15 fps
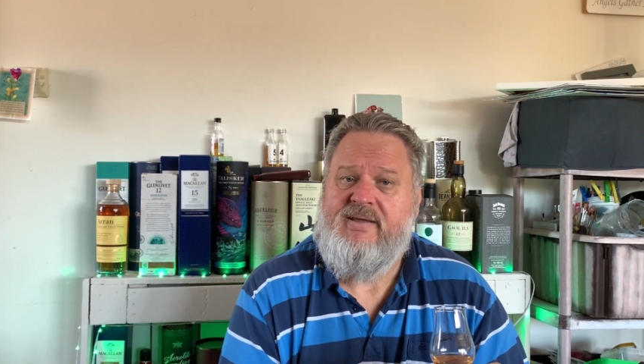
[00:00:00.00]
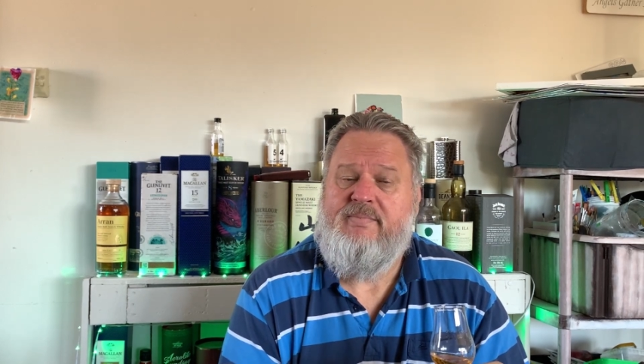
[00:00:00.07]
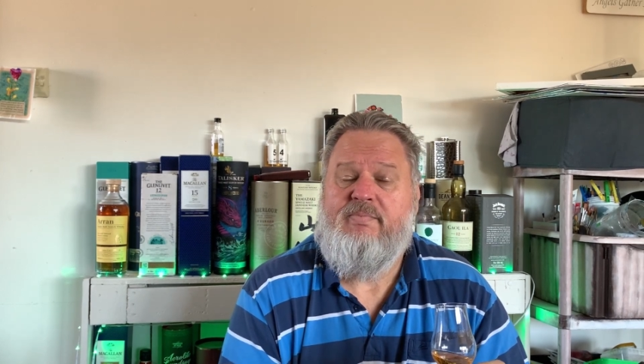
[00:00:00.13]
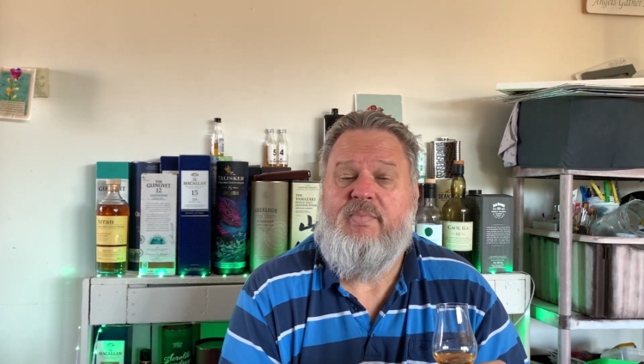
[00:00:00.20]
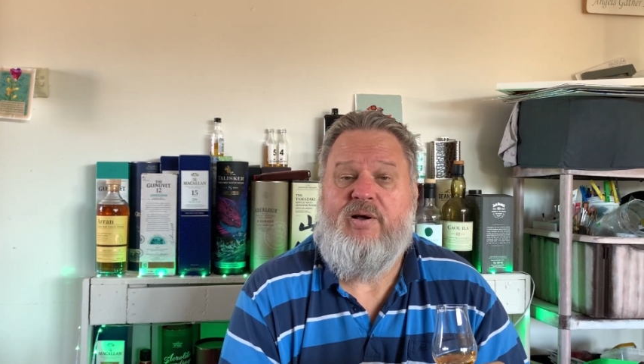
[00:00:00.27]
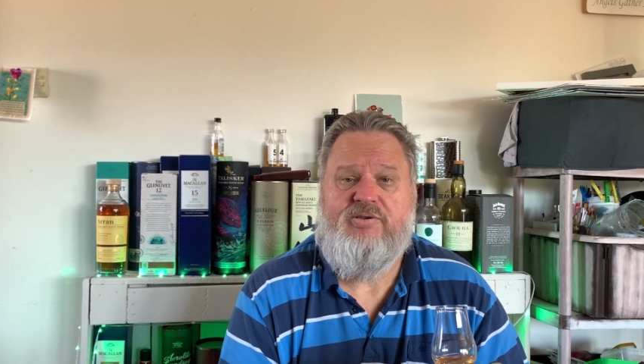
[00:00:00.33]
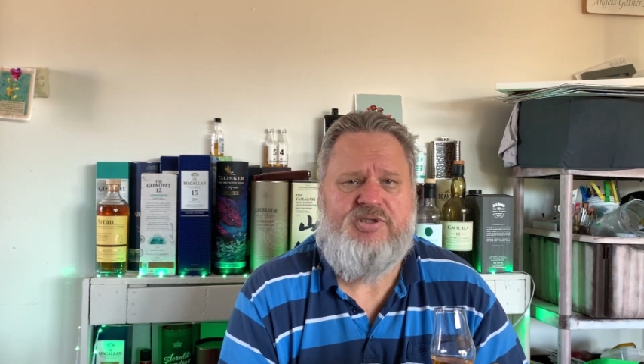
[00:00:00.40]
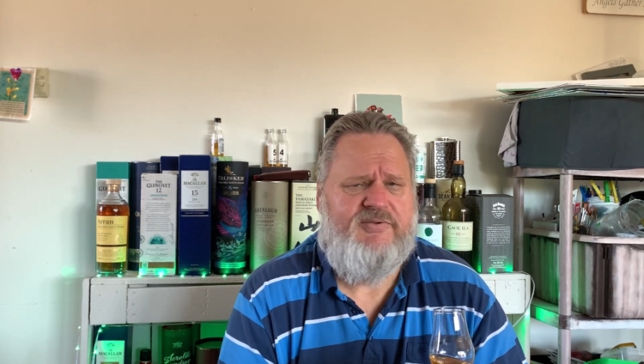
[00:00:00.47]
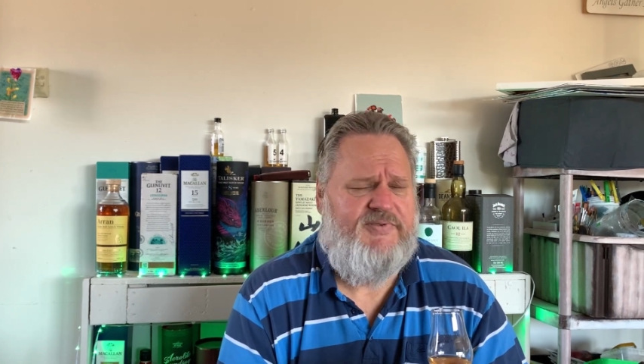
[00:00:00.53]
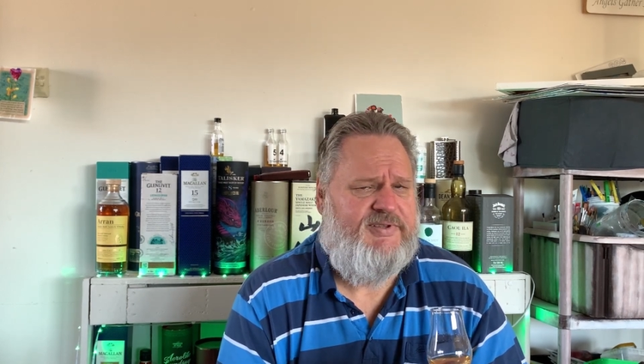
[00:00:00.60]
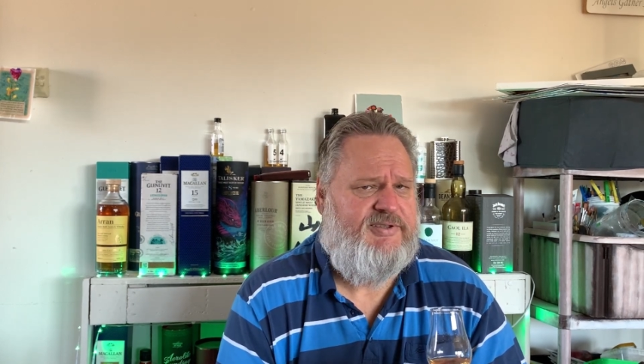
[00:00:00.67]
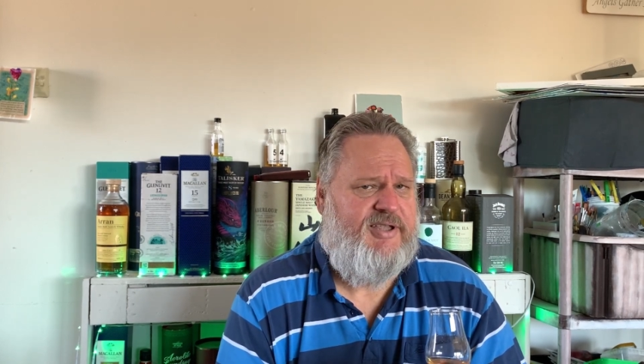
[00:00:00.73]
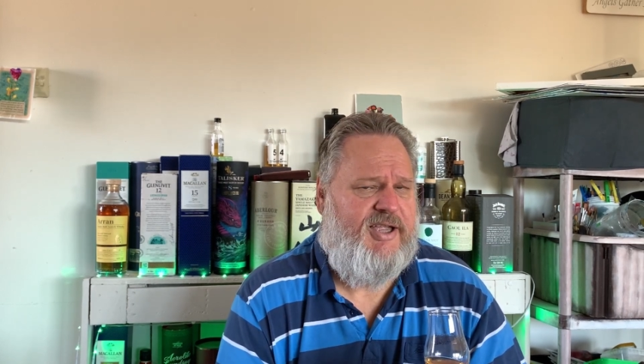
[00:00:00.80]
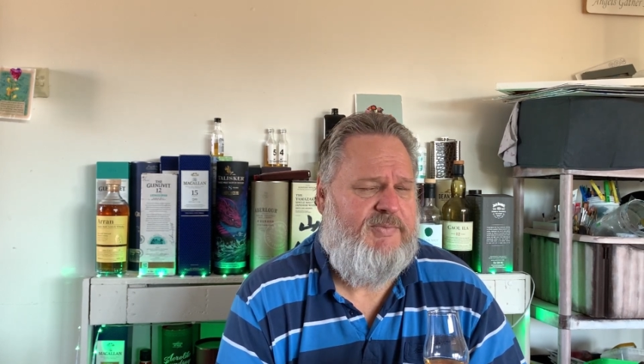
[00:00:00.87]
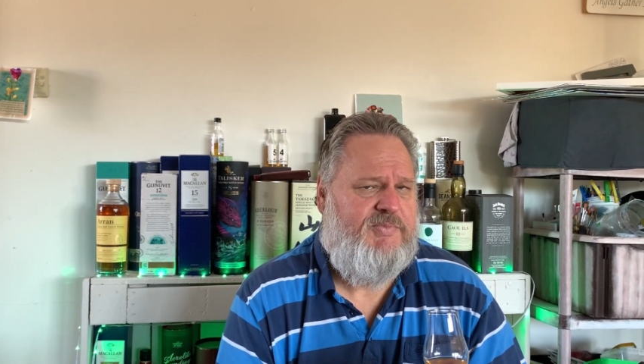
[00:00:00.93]
Most of the
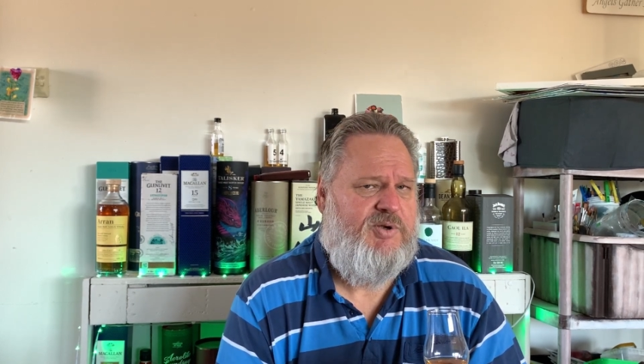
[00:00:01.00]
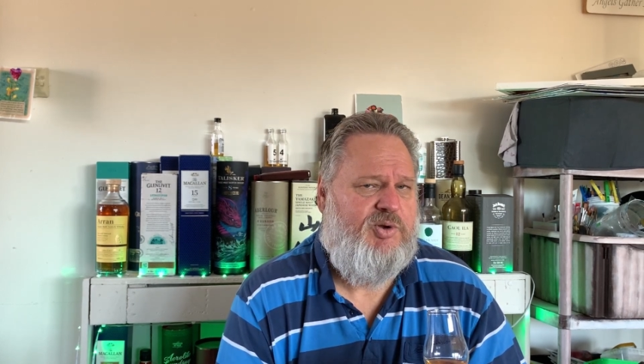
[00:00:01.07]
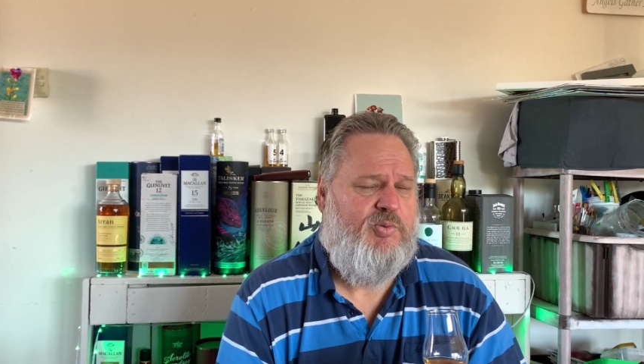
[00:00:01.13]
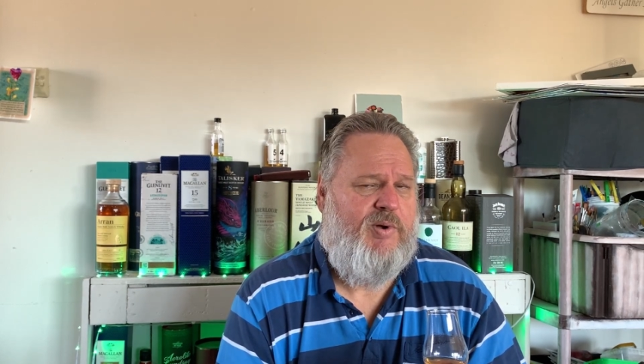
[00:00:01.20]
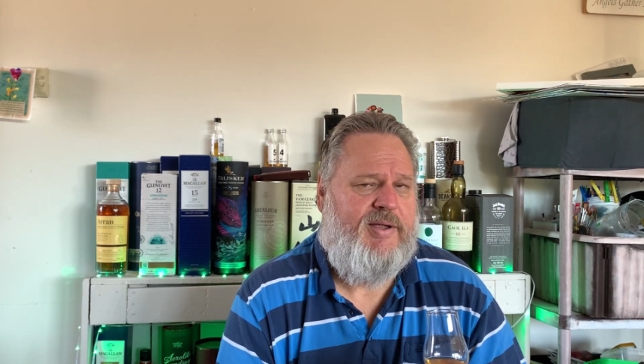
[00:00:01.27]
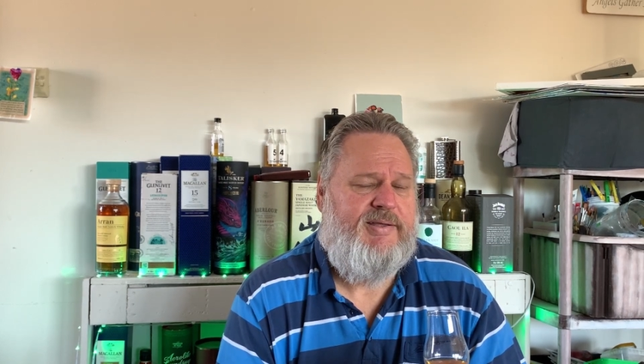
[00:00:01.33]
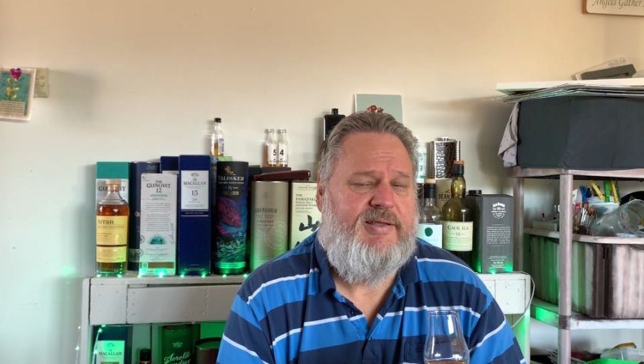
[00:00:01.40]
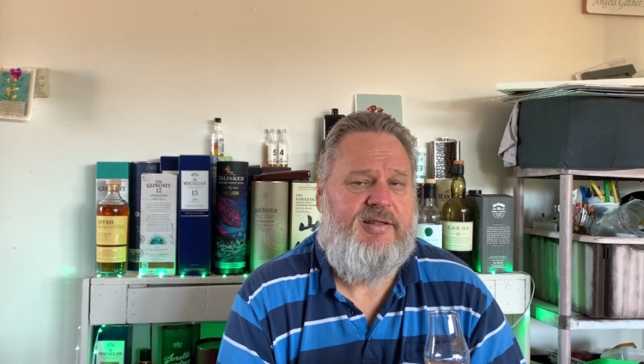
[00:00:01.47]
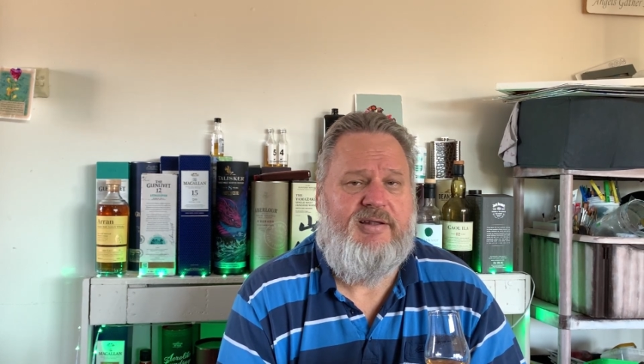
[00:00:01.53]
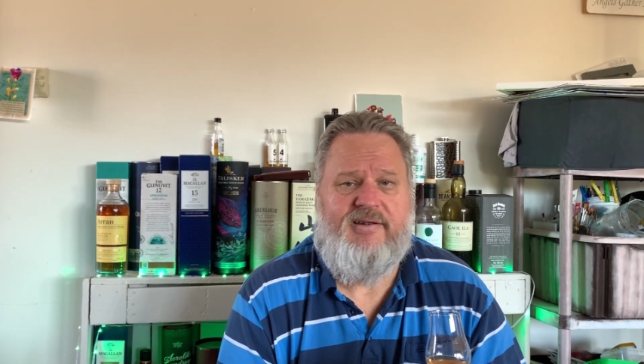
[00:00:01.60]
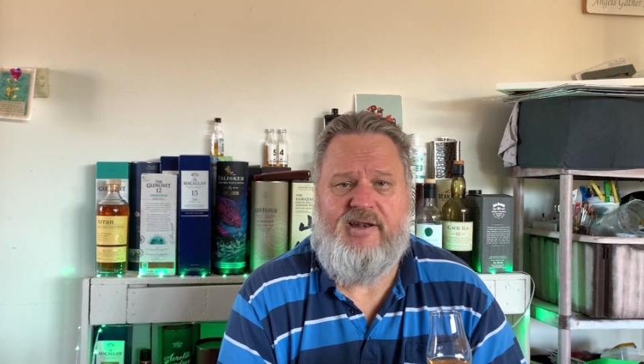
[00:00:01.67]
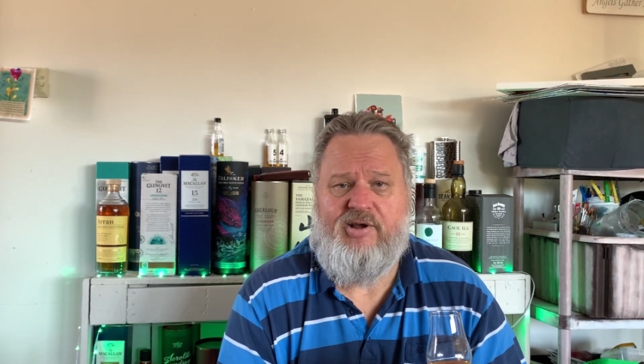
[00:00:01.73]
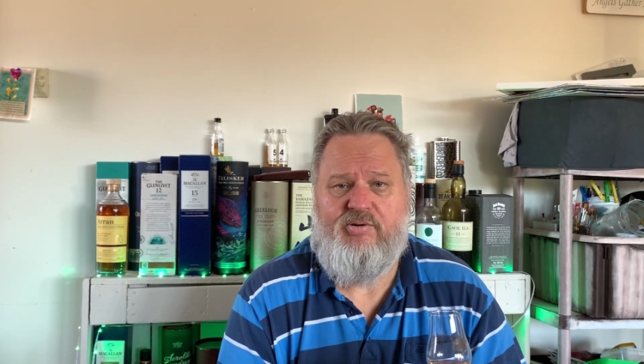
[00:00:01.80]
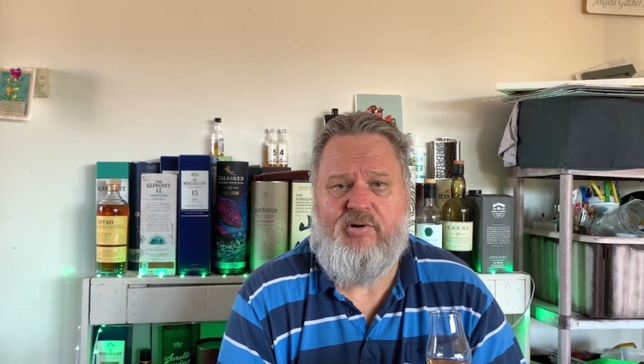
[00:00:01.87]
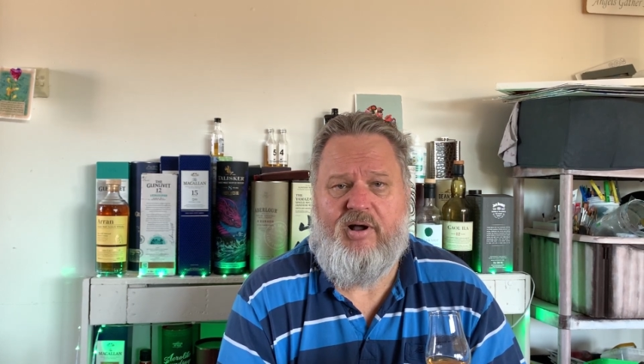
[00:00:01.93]
time, quite
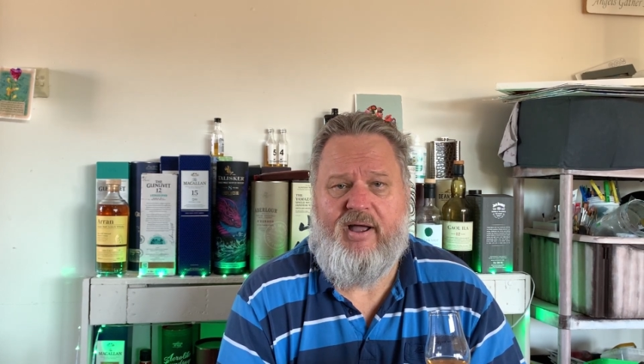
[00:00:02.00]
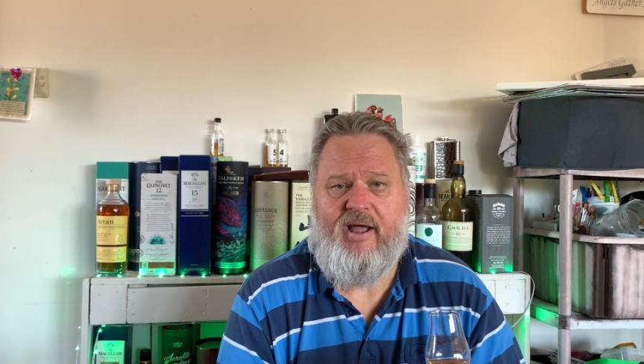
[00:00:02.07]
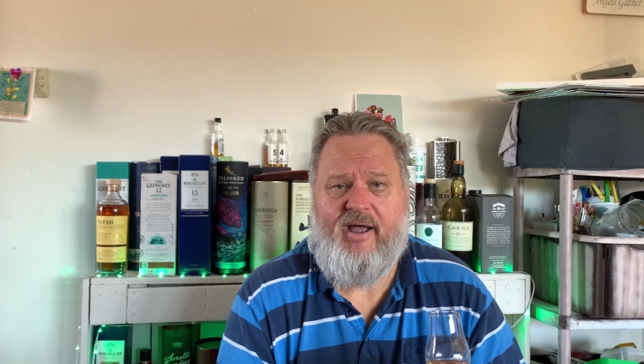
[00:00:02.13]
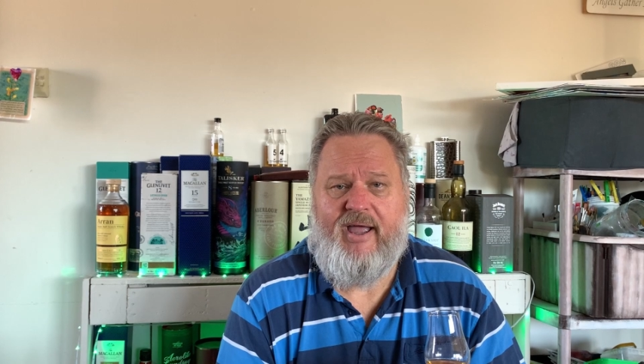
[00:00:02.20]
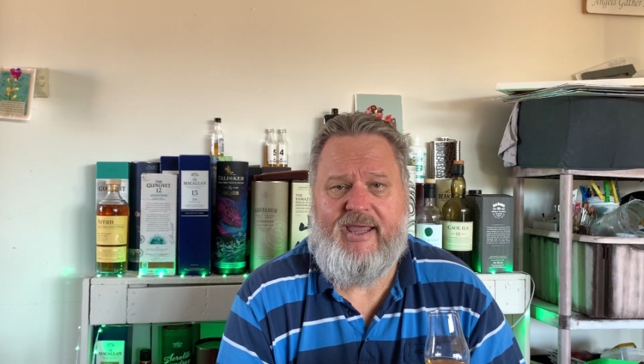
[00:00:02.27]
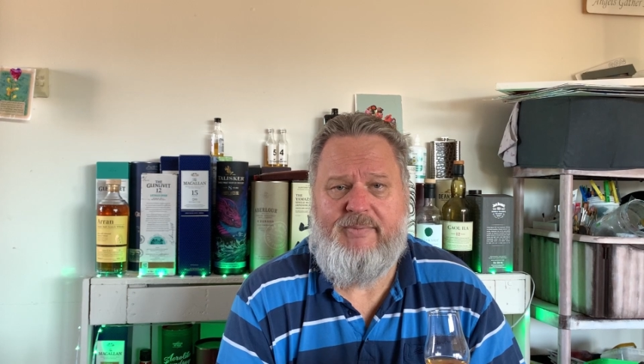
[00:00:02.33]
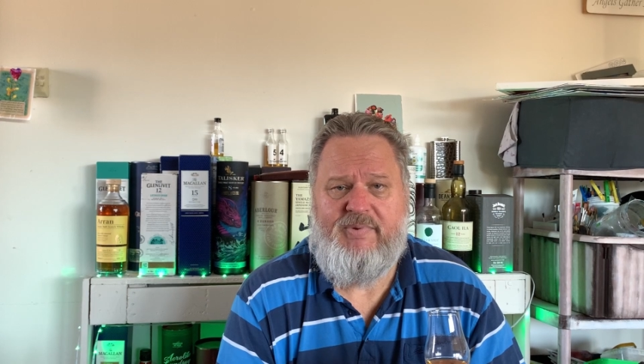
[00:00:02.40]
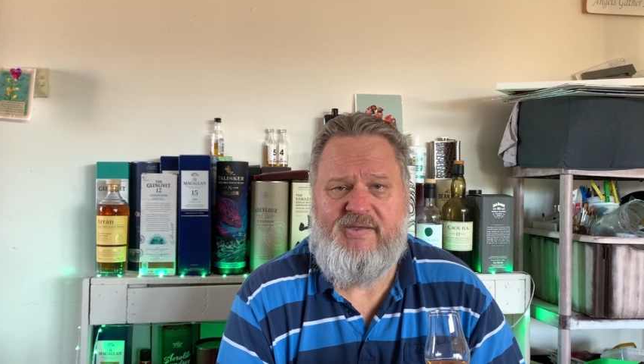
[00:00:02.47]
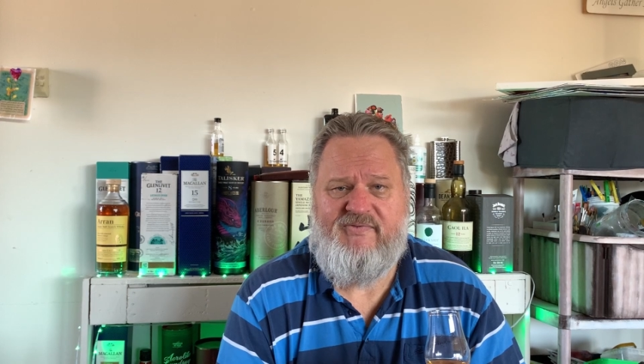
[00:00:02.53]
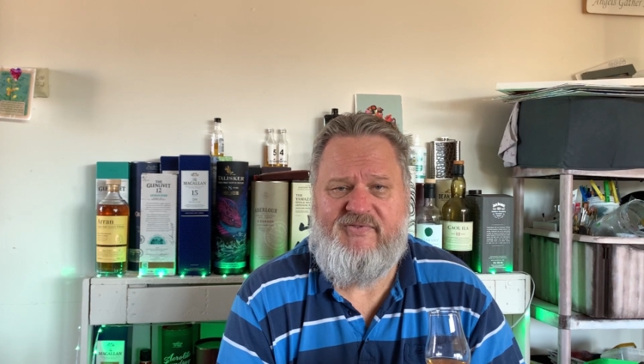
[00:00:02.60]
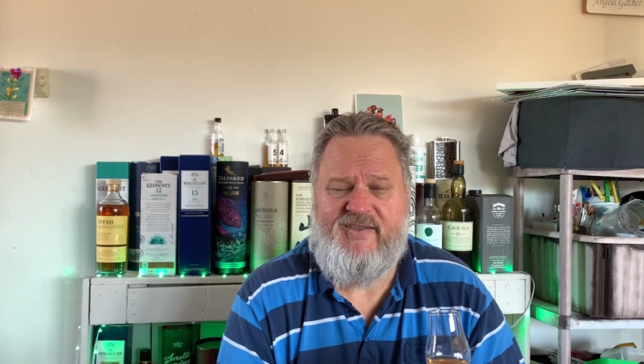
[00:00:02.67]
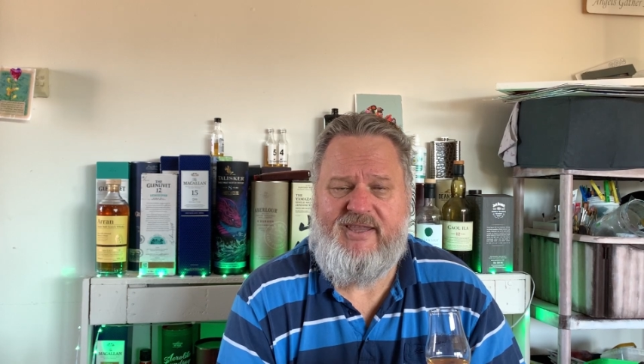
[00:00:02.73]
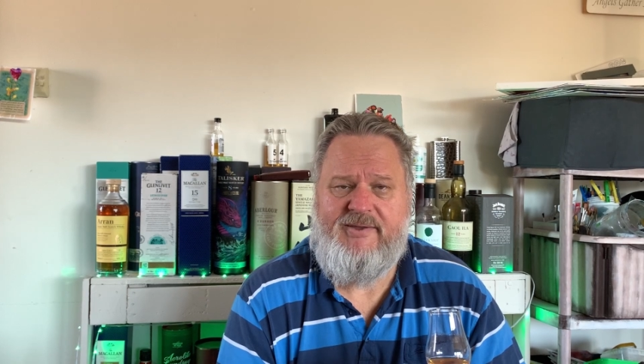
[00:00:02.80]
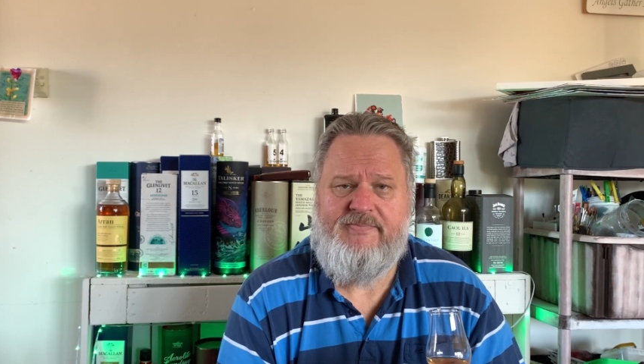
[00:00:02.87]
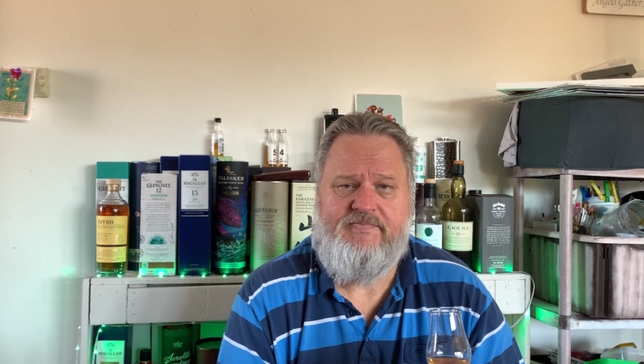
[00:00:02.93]
low
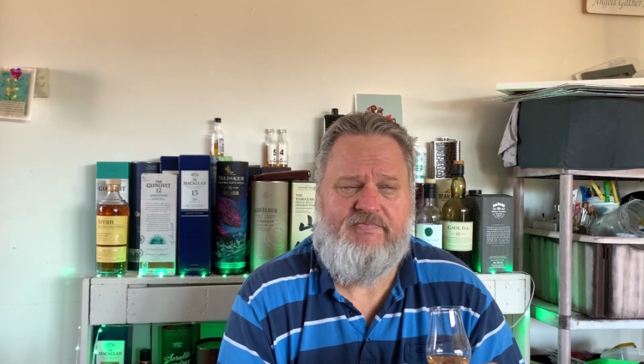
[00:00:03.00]
ABV.